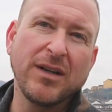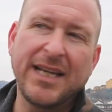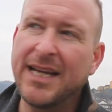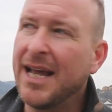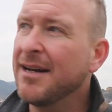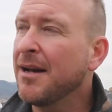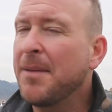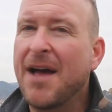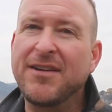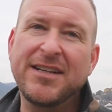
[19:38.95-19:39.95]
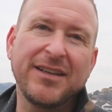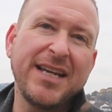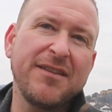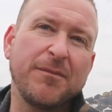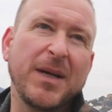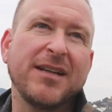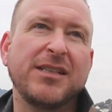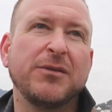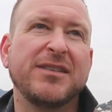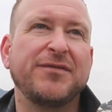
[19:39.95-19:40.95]
He ended up having to leave
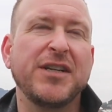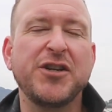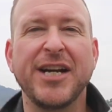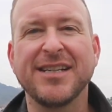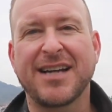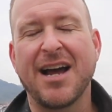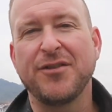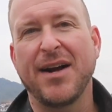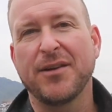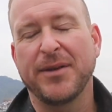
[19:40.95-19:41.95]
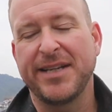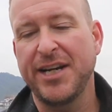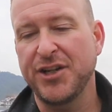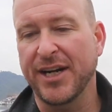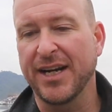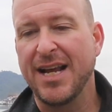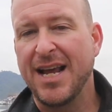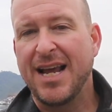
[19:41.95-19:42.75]
because he was finishing his contract with teaching.